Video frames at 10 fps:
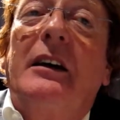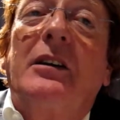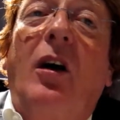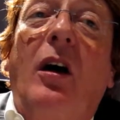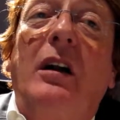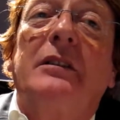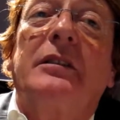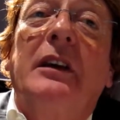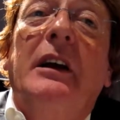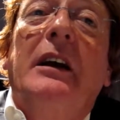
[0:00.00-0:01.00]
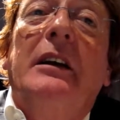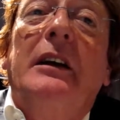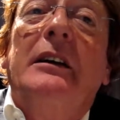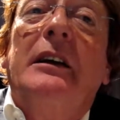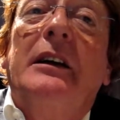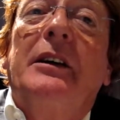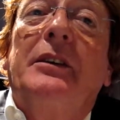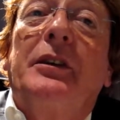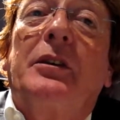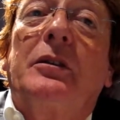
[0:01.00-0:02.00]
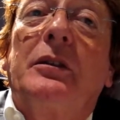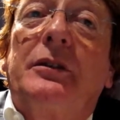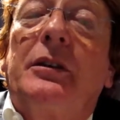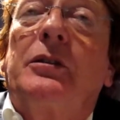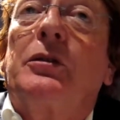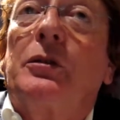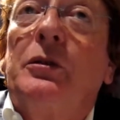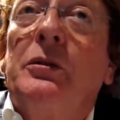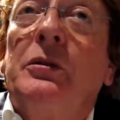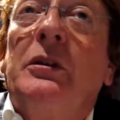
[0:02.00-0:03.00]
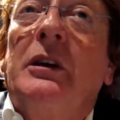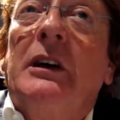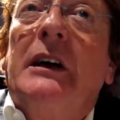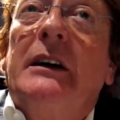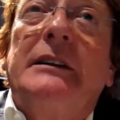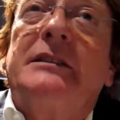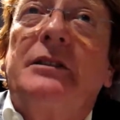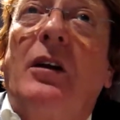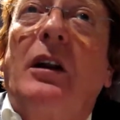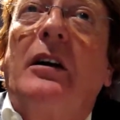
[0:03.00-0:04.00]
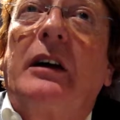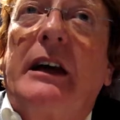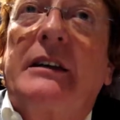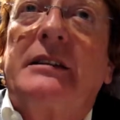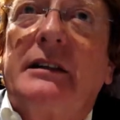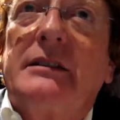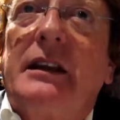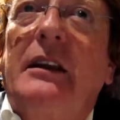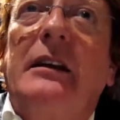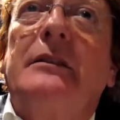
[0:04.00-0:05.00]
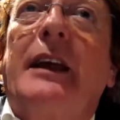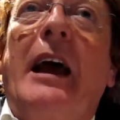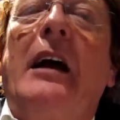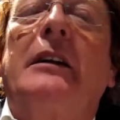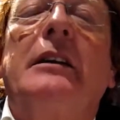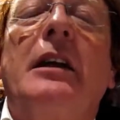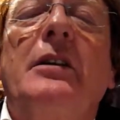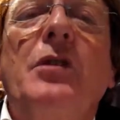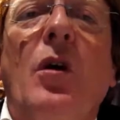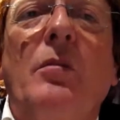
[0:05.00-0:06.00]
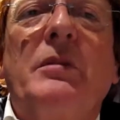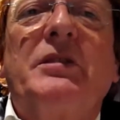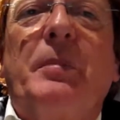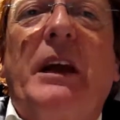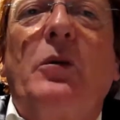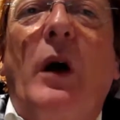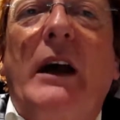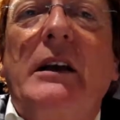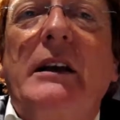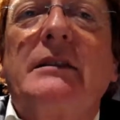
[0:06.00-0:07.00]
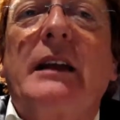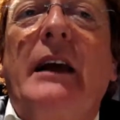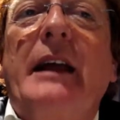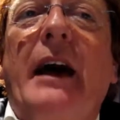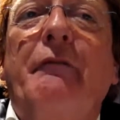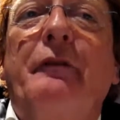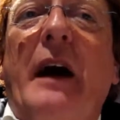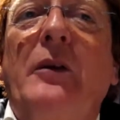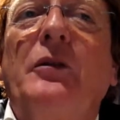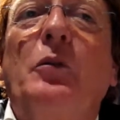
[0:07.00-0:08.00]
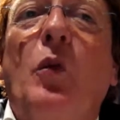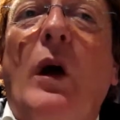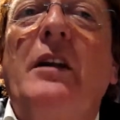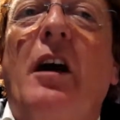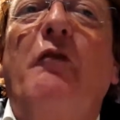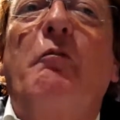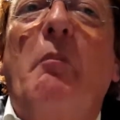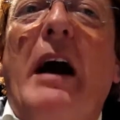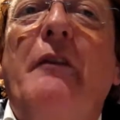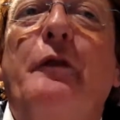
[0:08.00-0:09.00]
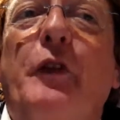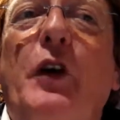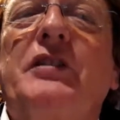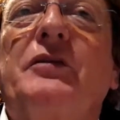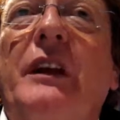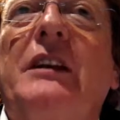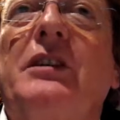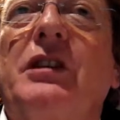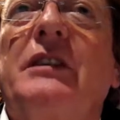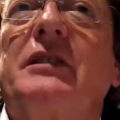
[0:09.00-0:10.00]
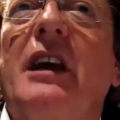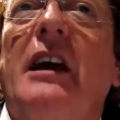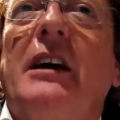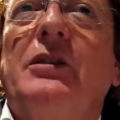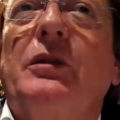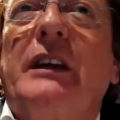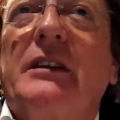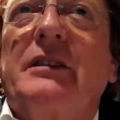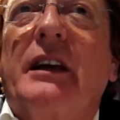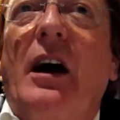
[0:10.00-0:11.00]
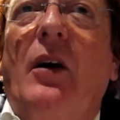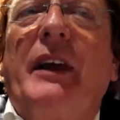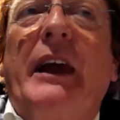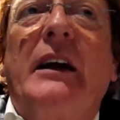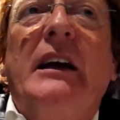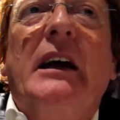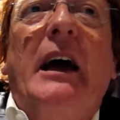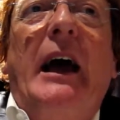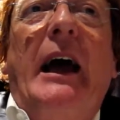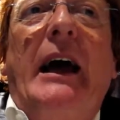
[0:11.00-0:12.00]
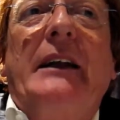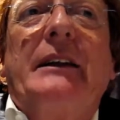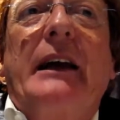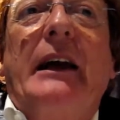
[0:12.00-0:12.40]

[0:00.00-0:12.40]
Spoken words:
called the Crew. It's no longer existing. They had an enormous big wine list, and I found one of my first vintages 2 years ago there, and